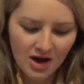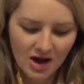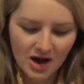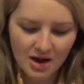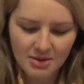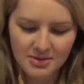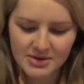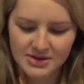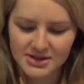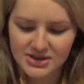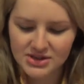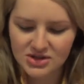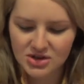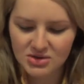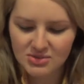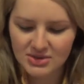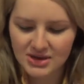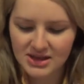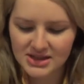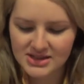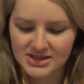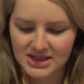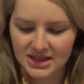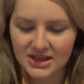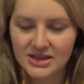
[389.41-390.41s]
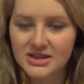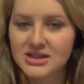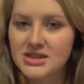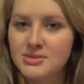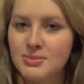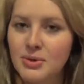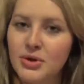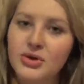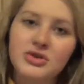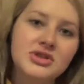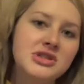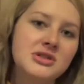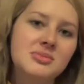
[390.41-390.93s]
I'm assuming it's like
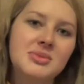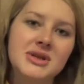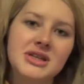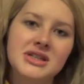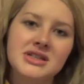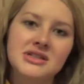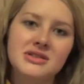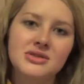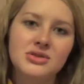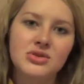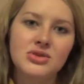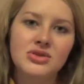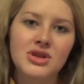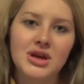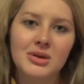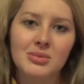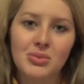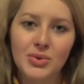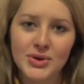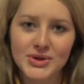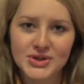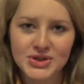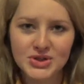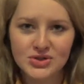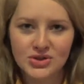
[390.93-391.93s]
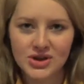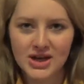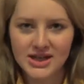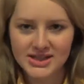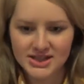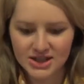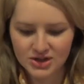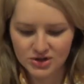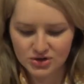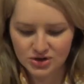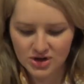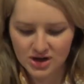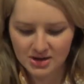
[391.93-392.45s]
supposed to be a soothing
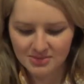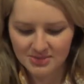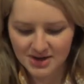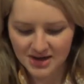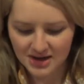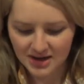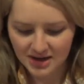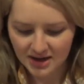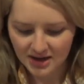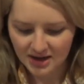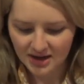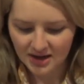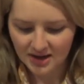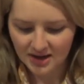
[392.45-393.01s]
moisturizing treatment.